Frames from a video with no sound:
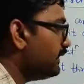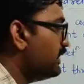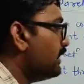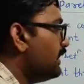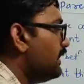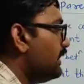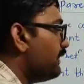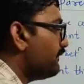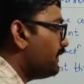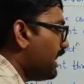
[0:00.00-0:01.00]
in
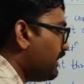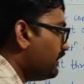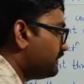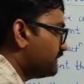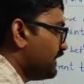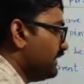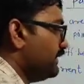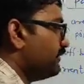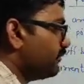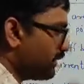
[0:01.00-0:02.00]
left hand
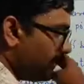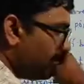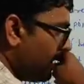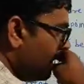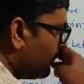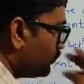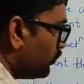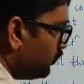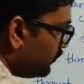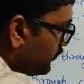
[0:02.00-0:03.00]
side. Okay,
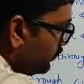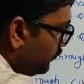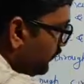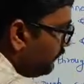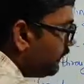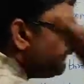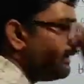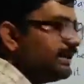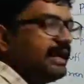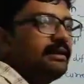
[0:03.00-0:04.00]
so this
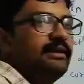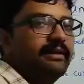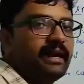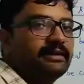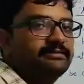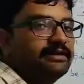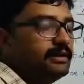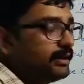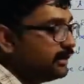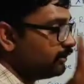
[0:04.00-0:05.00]
VV will get
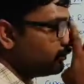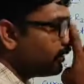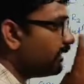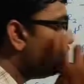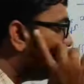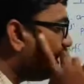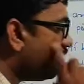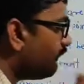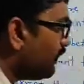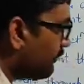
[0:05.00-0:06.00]
cancelled, so
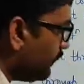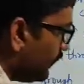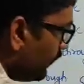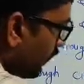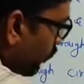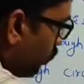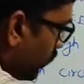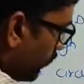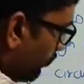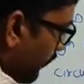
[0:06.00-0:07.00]
remaining will be
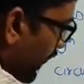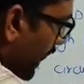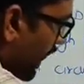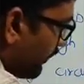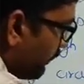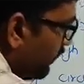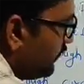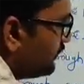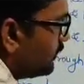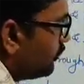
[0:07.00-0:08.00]
1 by Rp
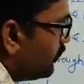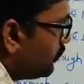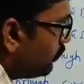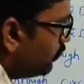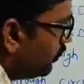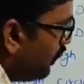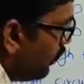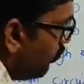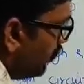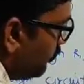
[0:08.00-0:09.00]
is equal to
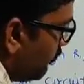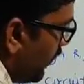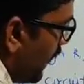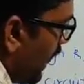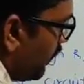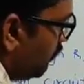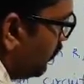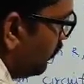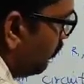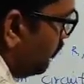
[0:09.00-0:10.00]
1 by
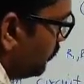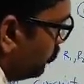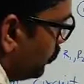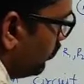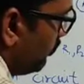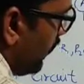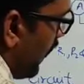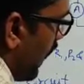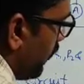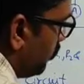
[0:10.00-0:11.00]
R1 plus 1 by
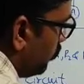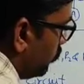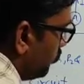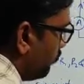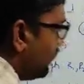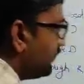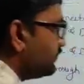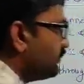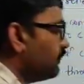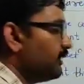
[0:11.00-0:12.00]
R2
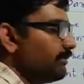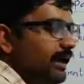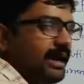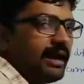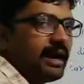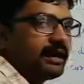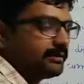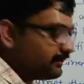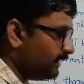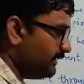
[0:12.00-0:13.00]
plus 1 by
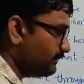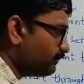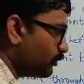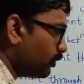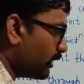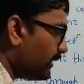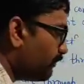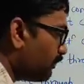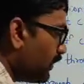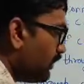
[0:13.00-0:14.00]
R3.
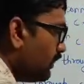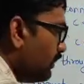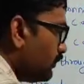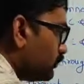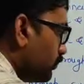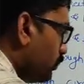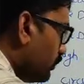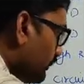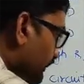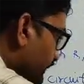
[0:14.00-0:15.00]
Okay,
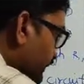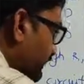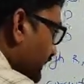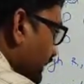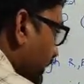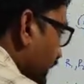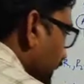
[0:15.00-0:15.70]
so this is the